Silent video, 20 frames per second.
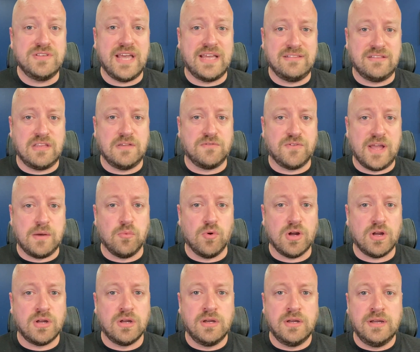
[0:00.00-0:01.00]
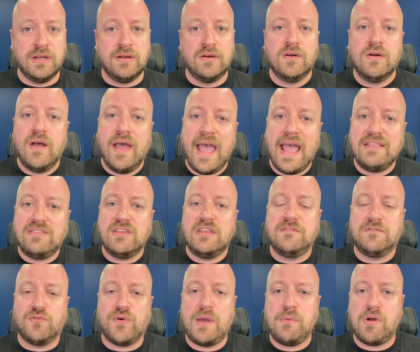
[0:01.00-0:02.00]
entity framework. Entity
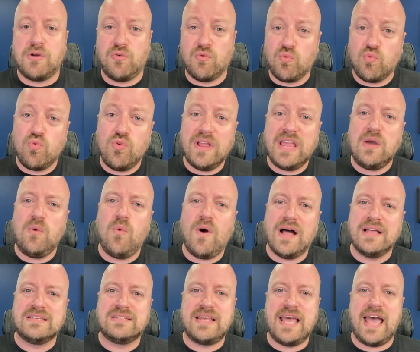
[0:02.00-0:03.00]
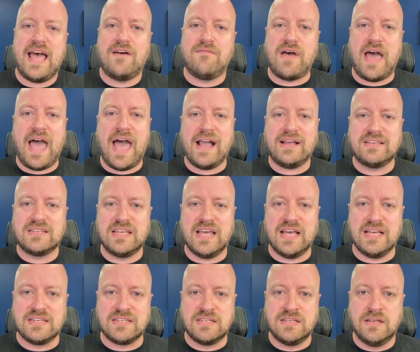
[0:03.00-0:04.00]
framework really wants to have
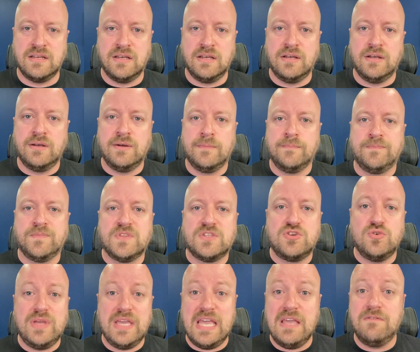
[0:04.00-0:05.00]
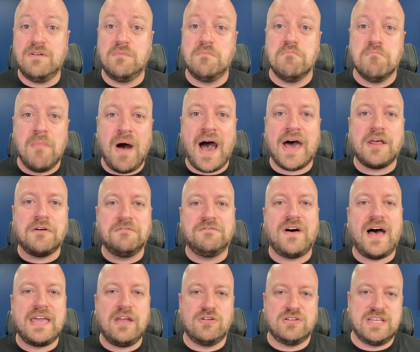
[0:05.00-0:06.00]
access to even
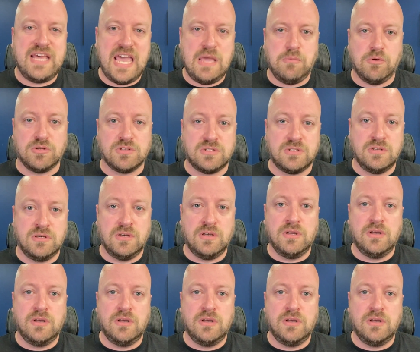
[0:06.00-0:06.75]
modify your tables.